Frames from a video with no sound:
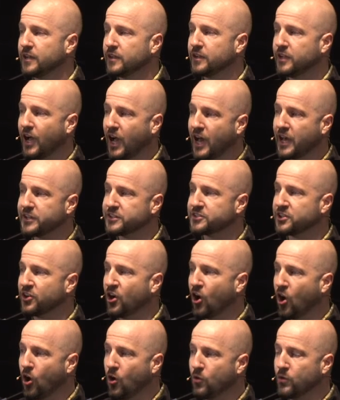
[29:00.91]
God is going to
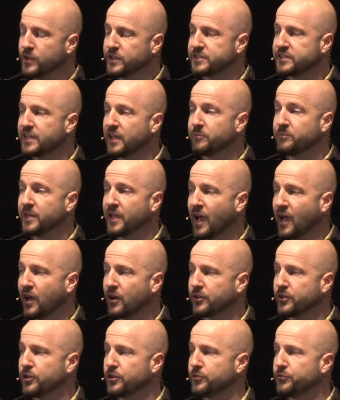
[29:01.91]
always get me
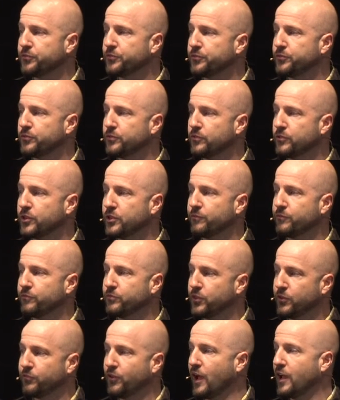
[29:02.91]
out of the
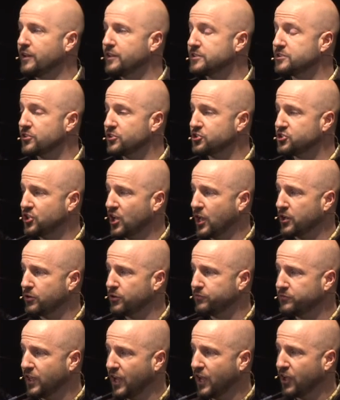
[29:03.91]
valleys of the shadow
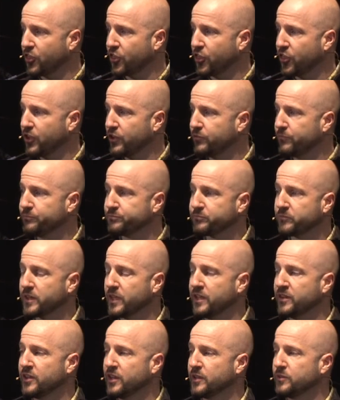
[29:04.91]
of death,
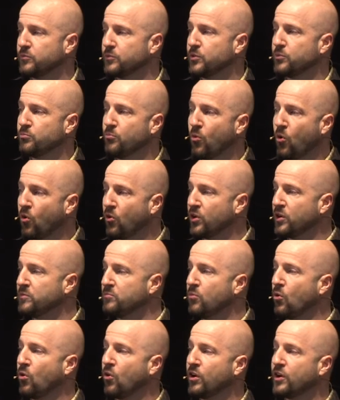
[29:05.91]
and that more and
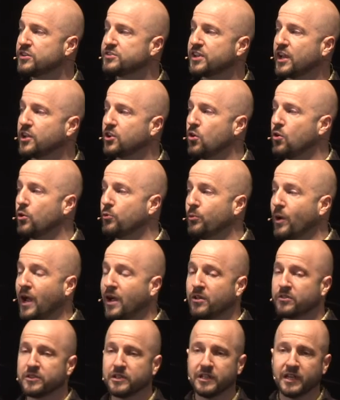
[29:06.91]
more as I go
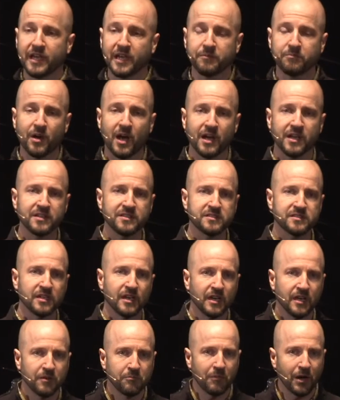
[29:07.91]
around the landmines,
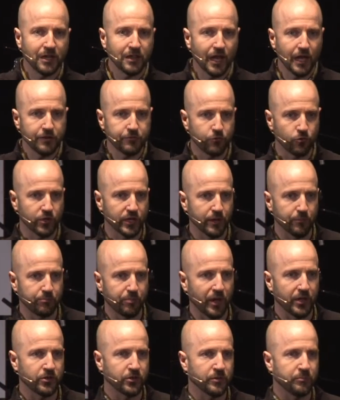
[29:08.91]
my life will get
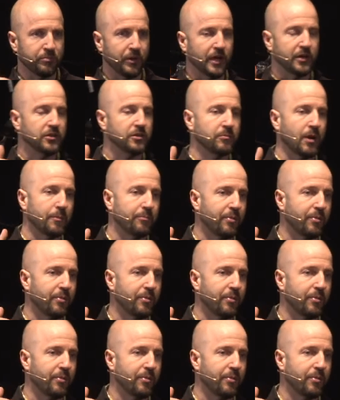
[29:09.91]
better and better. My